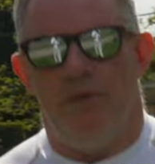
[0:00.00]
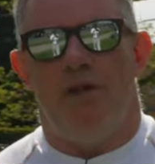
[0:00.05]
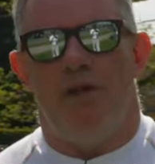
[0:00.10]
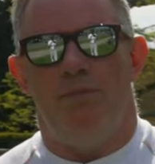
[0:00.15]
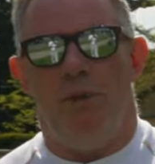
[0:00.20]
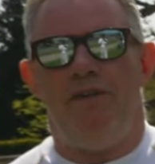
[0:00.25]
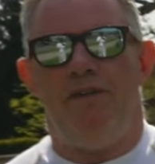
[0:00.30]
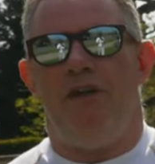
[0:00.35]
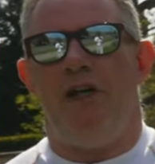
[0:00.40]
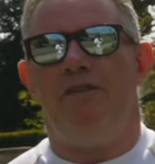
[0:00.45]

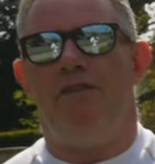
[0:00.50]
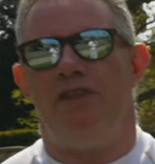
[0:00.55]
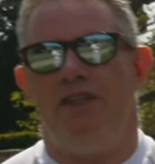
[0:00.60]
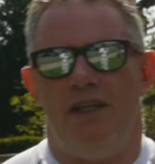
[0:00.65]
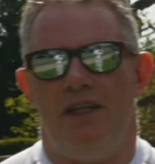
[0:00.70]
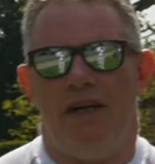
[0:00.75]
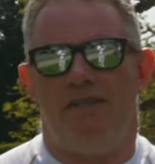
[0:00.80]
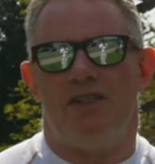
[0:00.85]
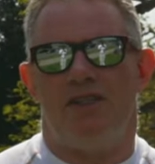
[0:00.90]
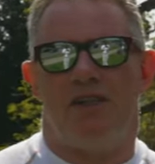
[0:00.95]
Moving over to
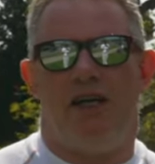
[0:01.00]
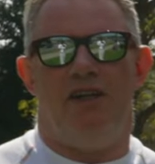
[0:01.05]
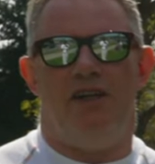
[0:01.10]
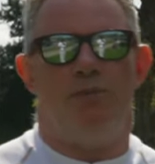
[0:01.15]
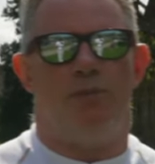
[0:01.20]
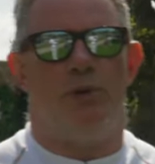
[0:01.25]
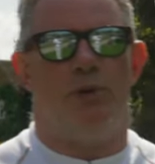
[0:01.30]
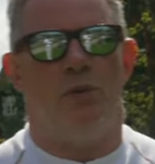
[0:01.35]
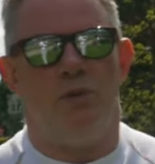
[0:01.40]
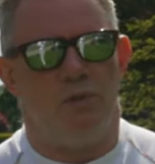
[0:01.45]
the other side
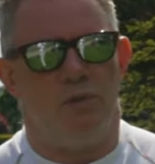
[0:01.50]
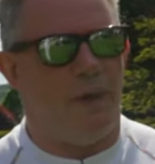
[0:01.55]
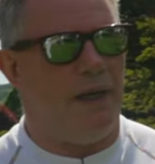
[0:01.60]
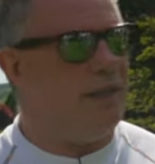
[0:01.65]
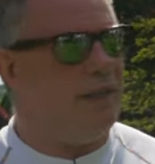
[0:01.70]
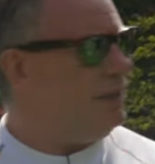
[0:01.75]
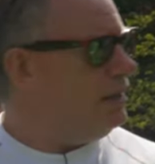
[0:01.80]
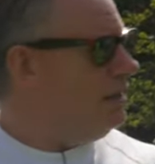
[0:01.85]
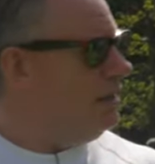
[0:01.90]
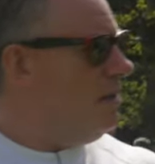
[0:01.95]
of
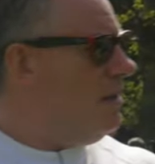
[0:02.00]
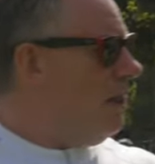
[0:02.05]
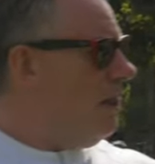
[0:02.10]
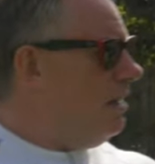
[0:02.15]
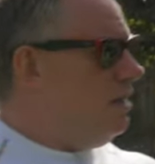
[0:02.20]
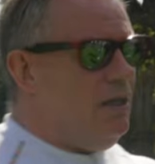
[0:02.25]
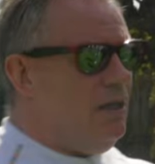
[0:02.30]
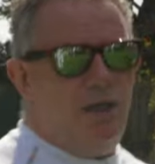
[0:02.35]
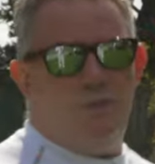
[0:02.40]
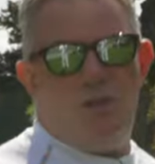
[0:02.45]
Broadway,
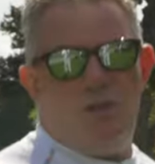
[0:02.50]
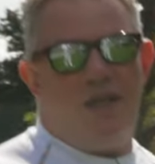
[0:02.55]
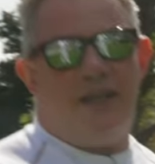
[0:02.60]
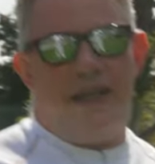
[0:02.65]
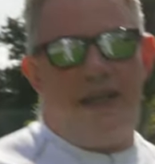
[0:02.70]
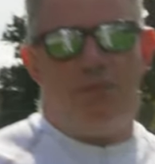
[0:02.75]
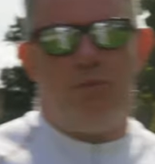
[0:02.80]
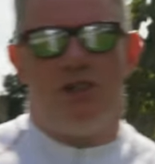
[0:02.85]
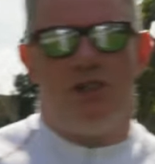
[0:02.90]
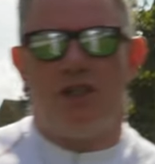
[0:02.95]

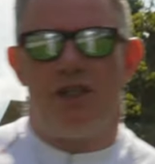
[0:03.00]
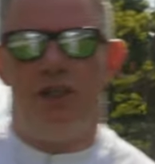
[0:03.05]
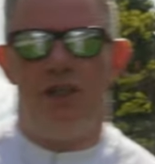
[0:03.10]
again, we're just